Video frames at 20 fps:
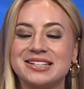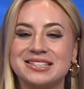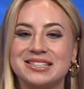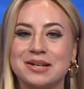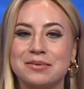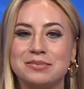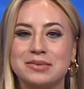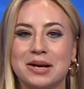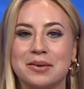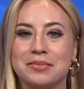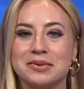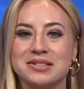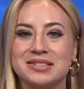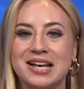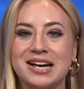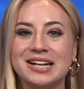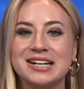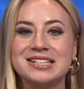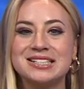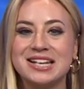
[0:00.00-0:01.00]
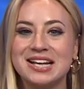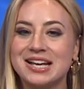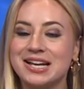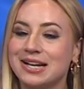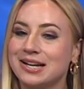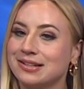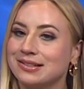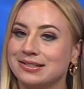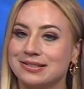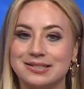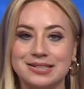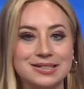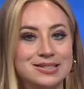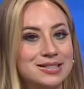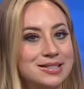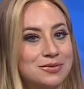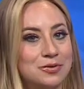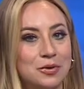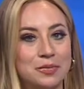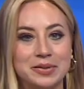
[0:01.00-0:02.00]
September 2nd. The
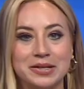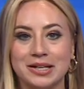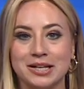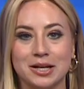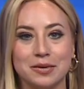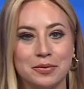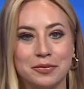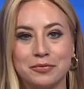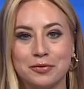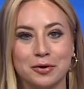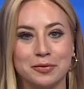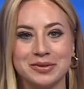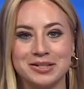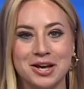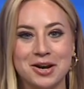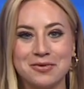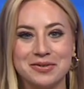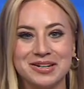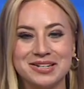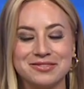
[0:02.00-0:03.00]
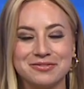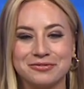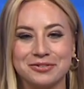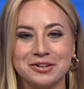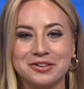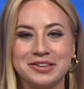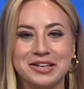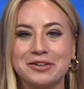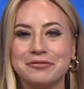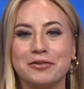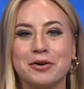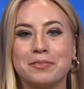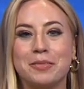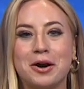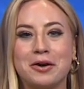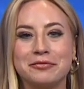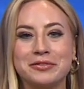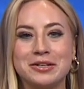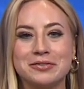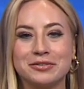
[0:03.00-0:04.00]
season will be here before we know it. For the
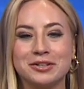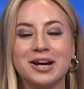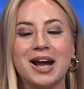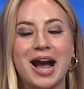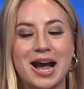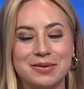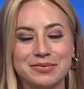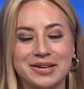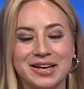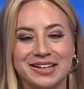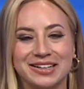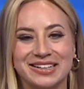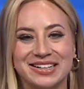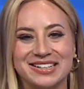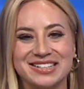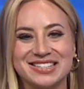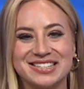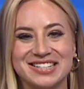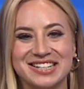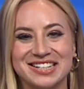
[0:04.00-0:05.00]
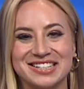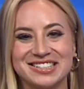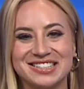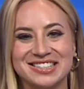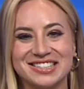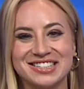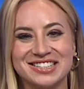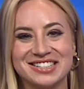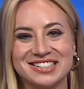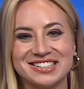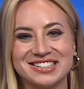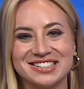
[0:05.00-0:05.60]
Football Fever, I'm Kellyanne Stitz.